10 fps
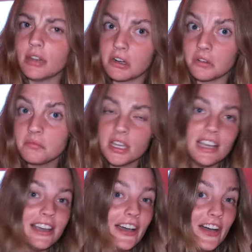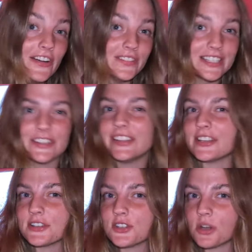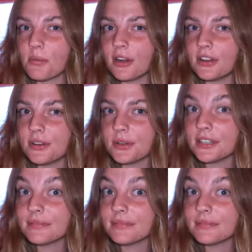I don't know. So let's just jump right into